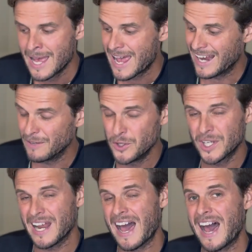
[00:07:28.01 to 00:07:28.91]
And if you
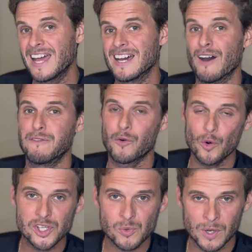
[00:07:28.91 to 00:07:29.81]
can add a
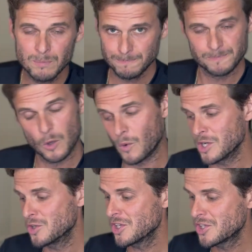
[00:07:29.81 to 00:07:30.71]
fourth swim where
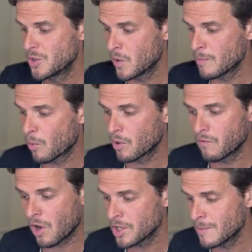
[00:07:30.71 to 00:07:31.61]
you're just doing more
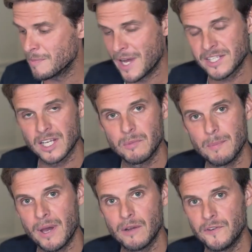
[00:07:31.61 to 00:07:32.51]
volume, that's gonna be
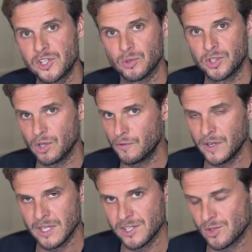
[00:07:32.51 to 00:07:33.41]
beneficial to your
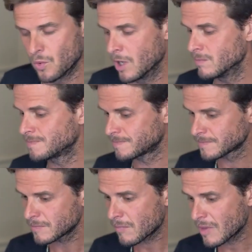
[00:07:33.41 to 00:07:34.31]
fitness as well.
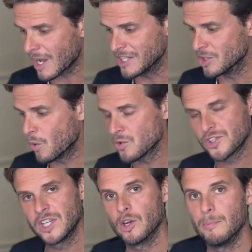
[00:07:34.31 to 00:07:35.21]
And you won't
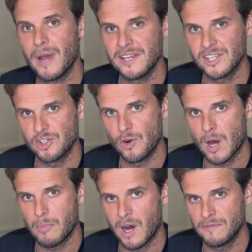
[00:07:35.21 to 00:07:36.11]
see your paces
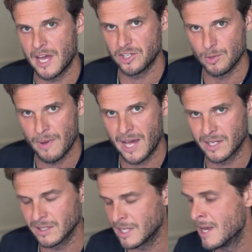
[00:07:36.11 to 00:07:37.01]
drop off that
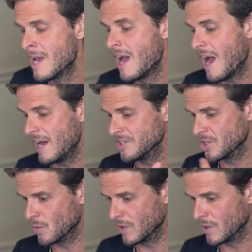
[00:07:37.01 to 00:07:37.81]
dramatically as you